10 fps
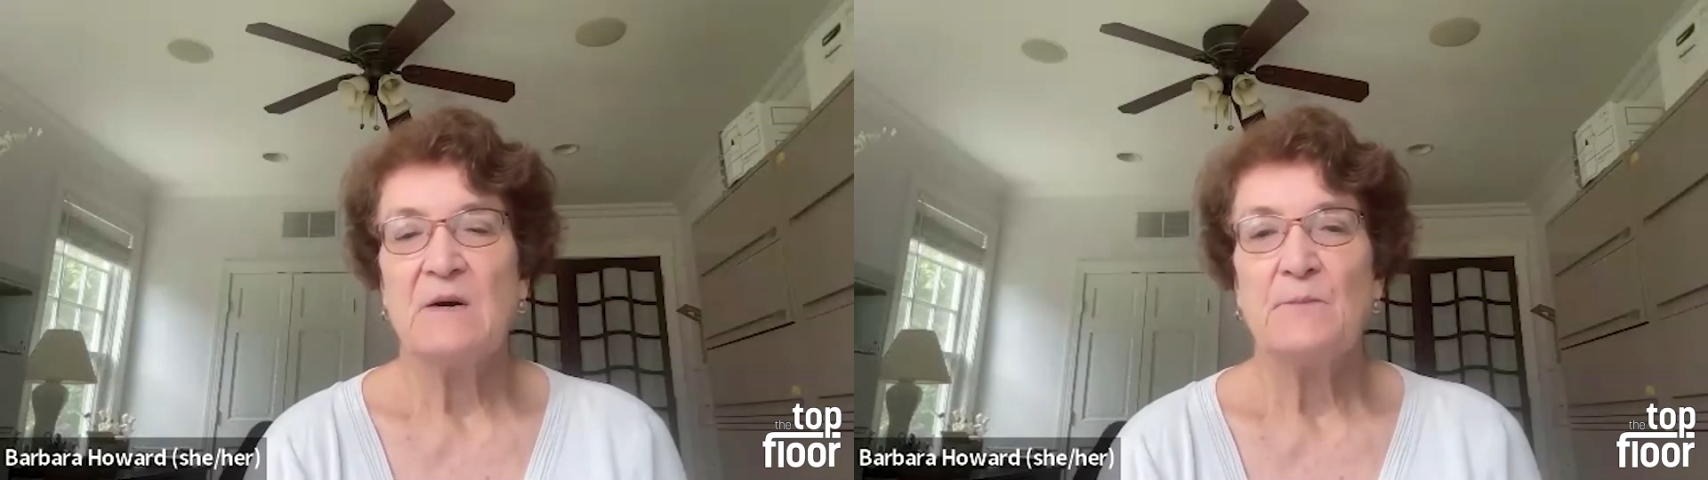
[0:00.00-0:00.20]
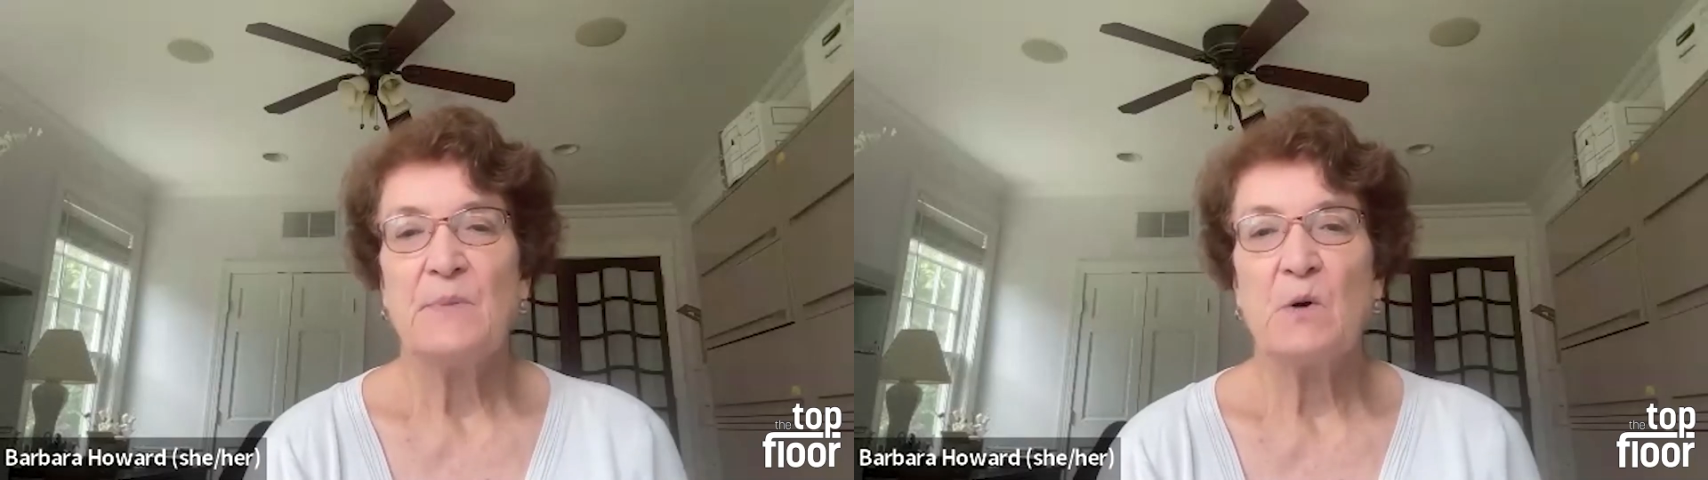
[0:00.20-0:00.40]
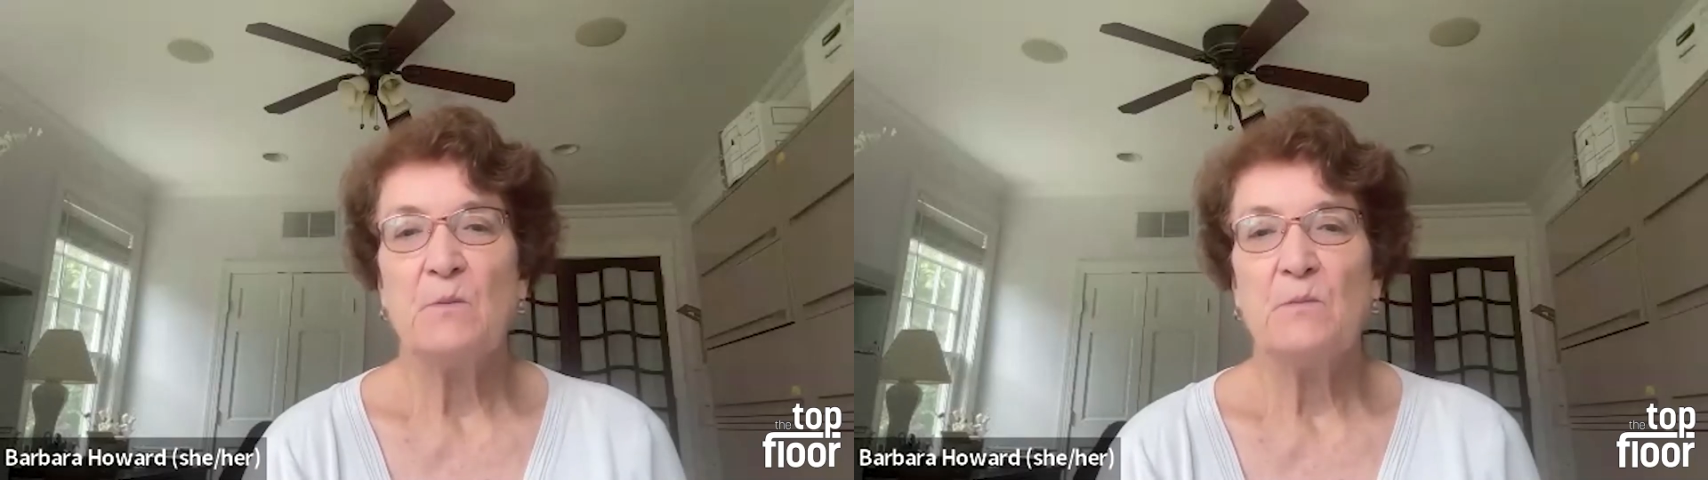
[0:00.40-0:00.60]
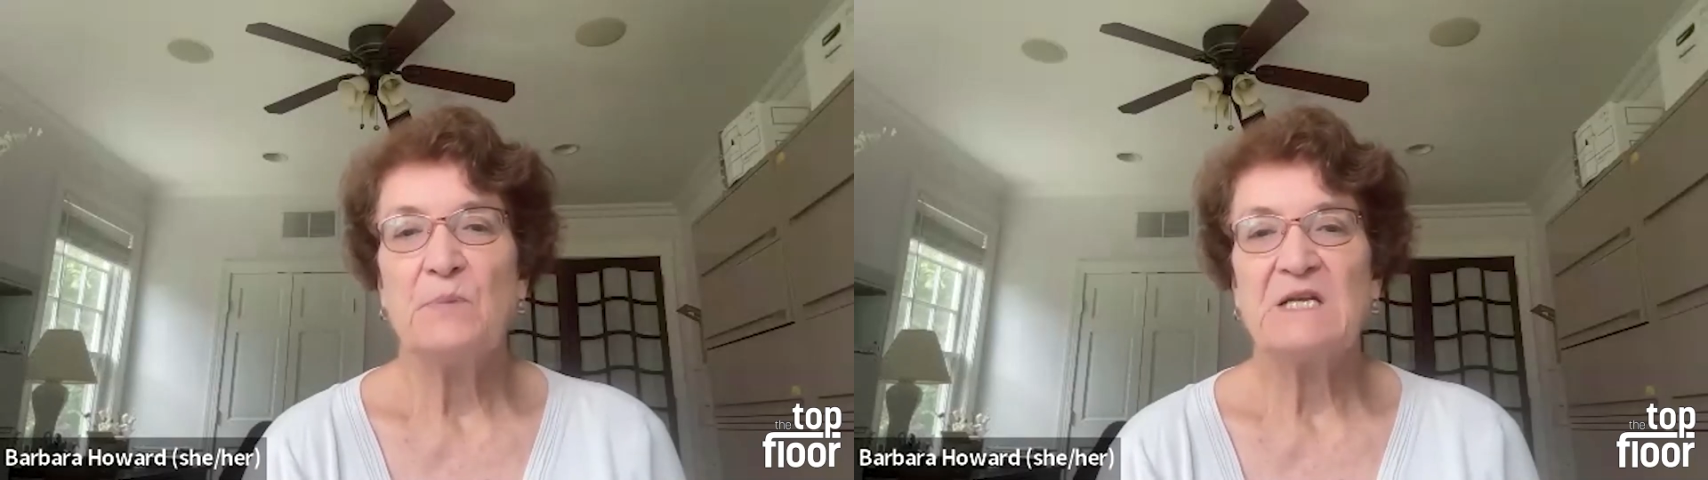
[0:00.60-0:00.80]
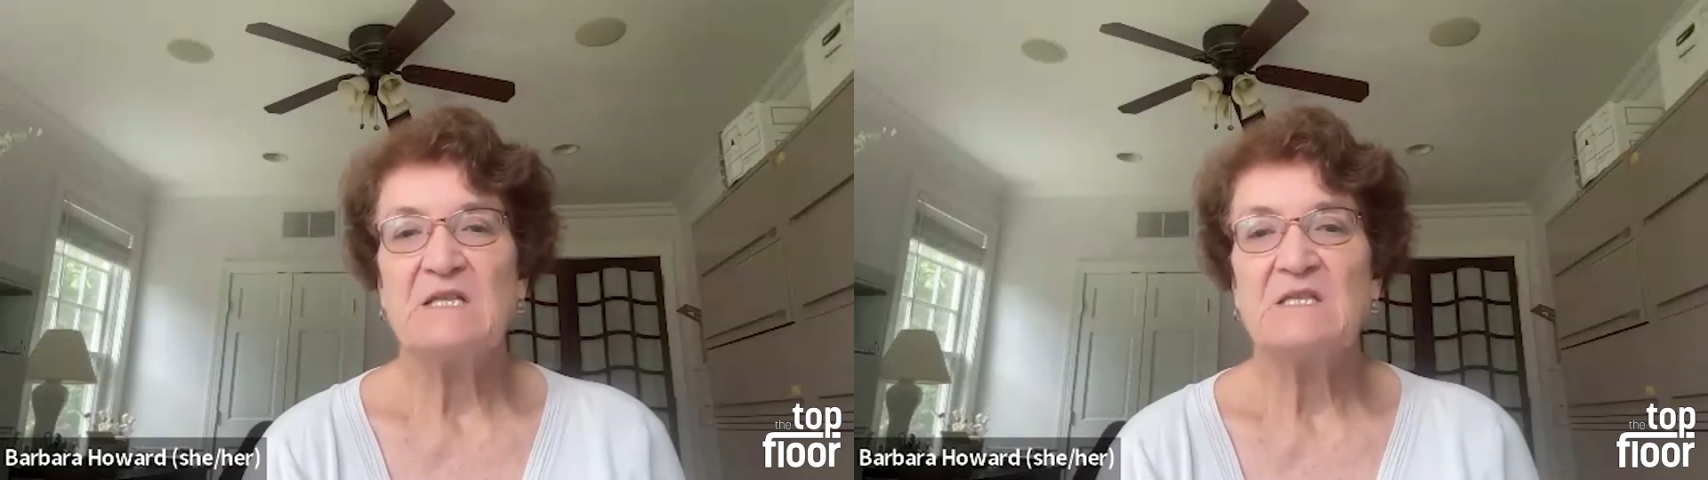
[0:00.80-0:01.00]

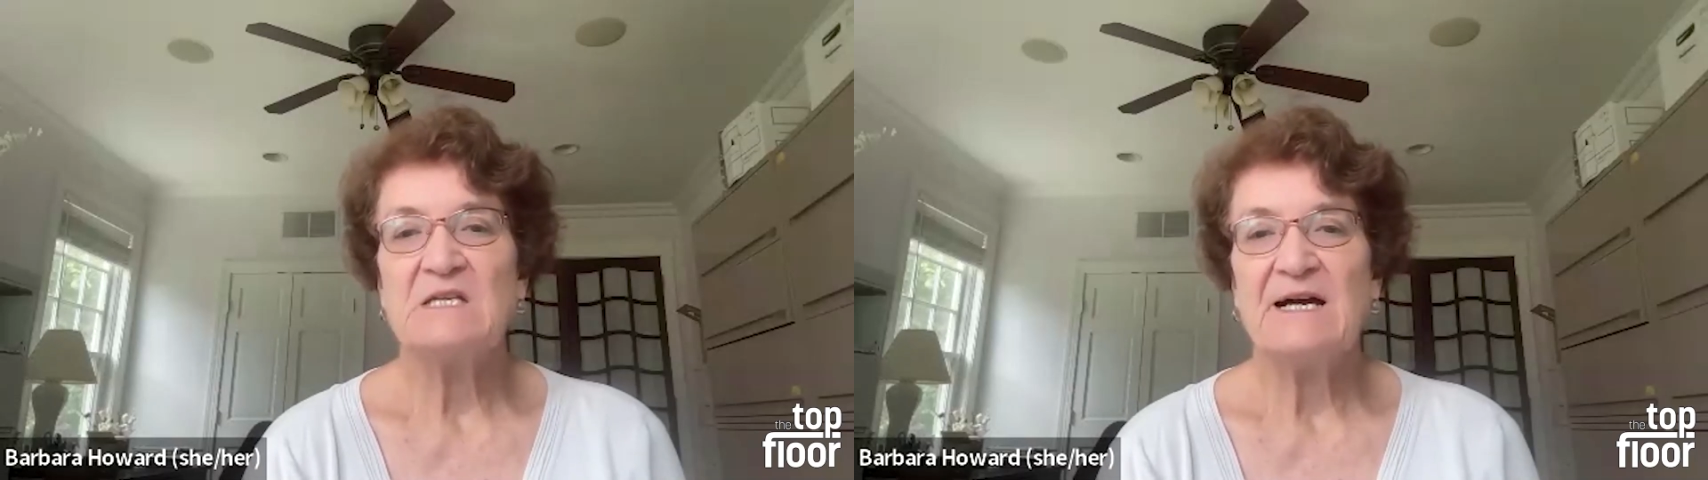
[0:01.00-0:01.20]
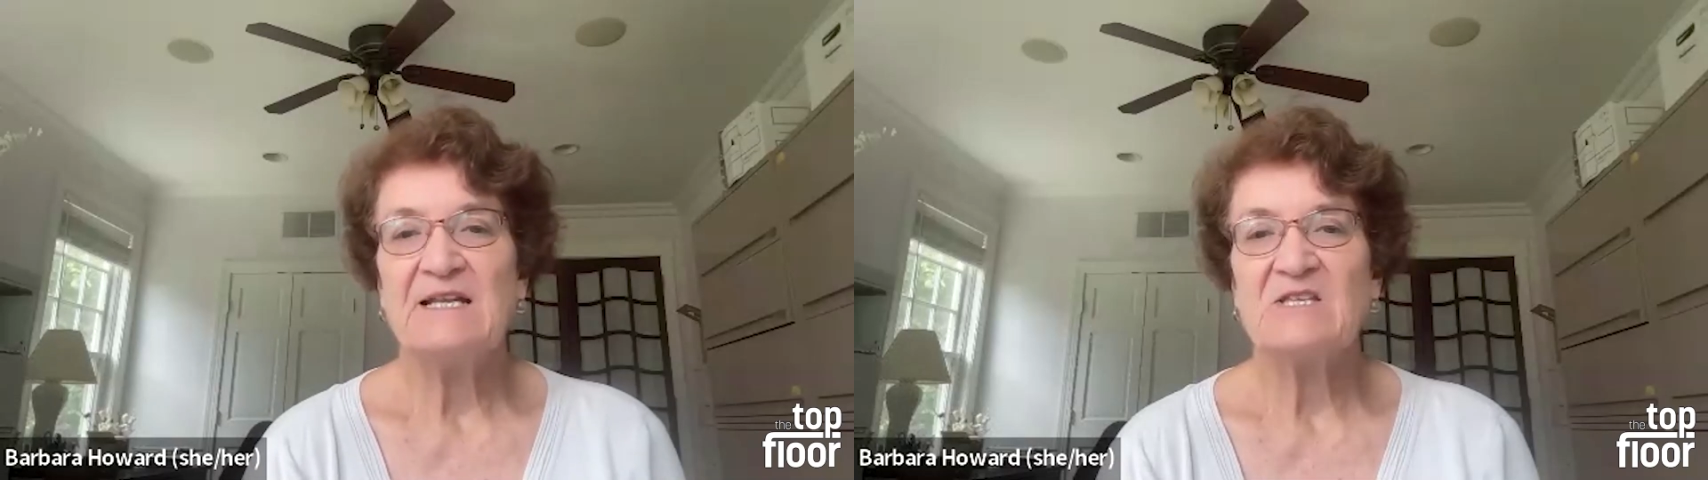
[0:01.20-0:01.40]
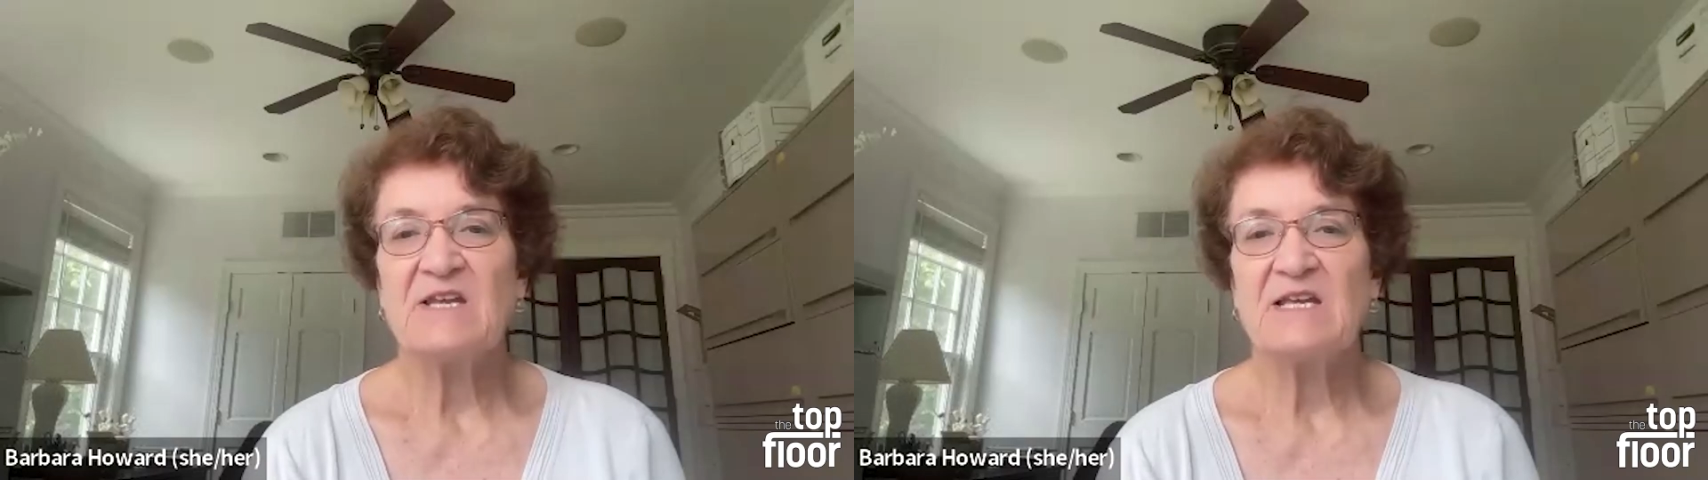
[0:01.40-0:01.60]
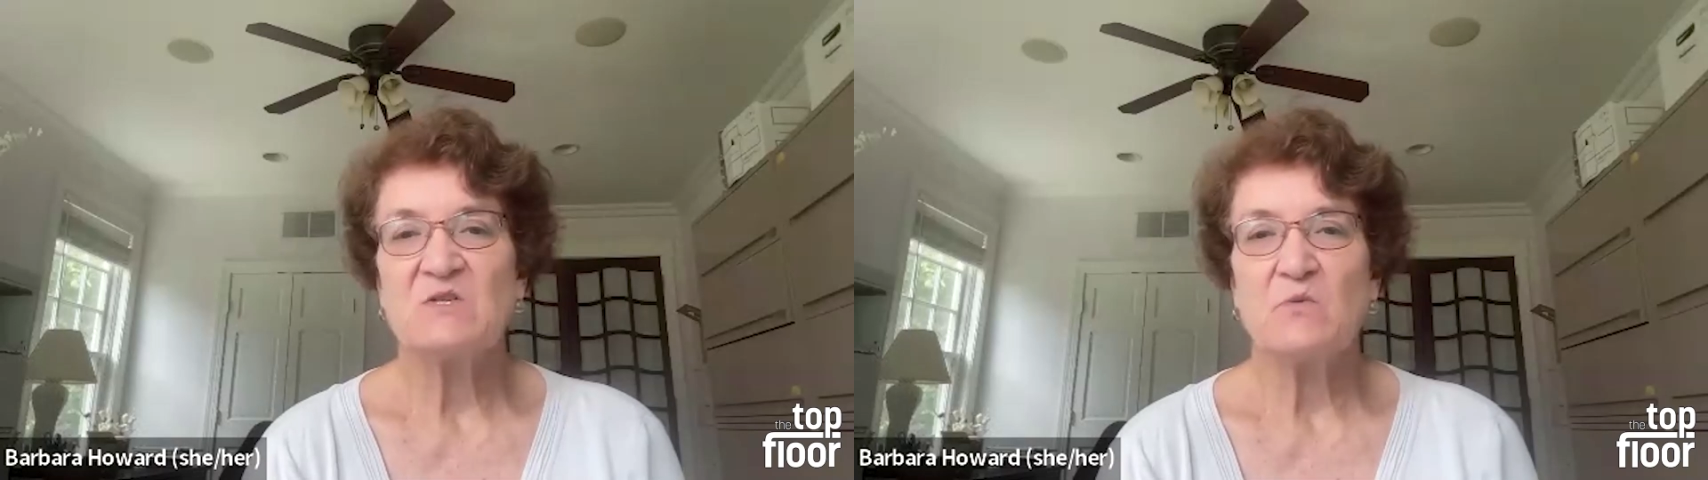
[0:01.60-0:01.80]
But in the United States,